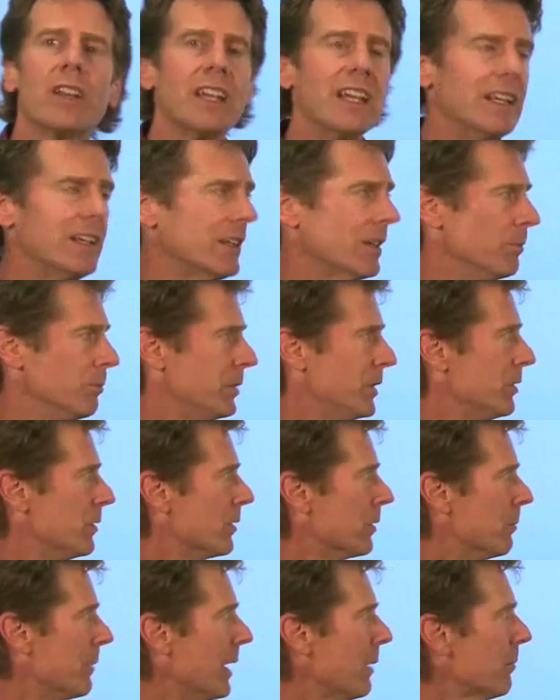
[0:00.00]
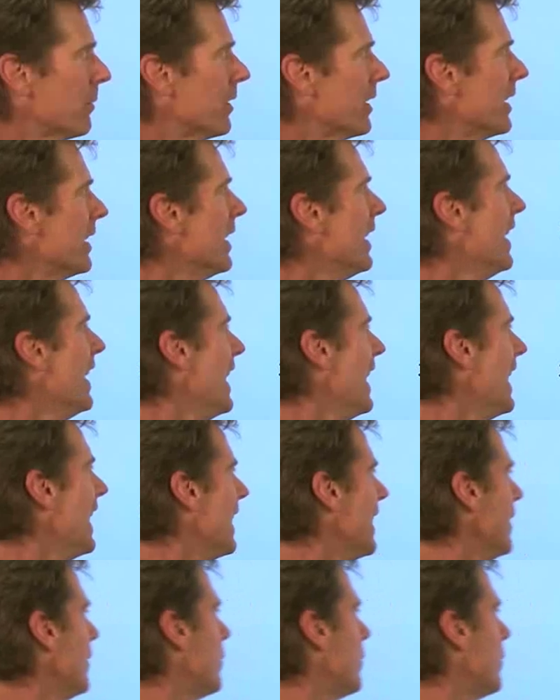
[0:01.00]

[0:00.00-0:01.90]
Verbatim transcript: in computer memory. And